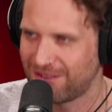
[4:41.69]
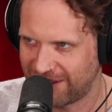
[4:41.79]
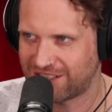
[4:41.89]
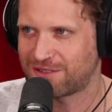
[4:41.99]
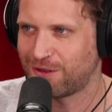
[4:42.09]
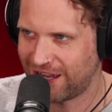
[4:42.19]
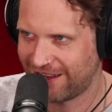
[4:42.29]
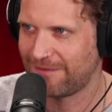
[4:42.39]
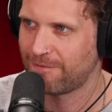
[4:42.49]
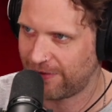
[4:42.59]
This is
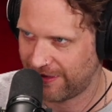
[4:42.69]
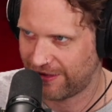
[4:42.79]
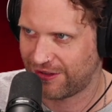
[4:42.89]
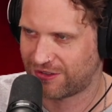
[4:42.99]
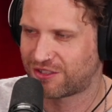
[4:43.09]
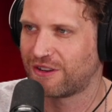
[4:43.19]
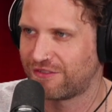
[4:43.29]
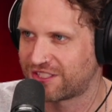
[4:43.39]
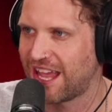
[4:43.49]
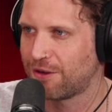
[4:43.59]
what they're sort
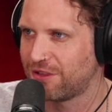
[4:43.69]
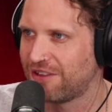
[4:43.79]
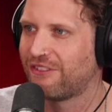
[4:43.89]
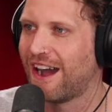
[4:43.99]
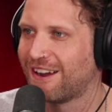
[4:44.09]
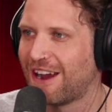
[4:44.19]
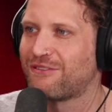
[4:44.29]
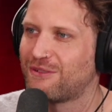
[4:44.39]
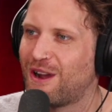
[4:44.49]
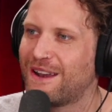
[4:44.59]
of saying when they fire
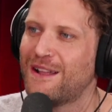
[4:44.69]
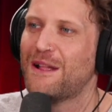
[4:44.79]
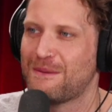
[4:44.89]
everyone,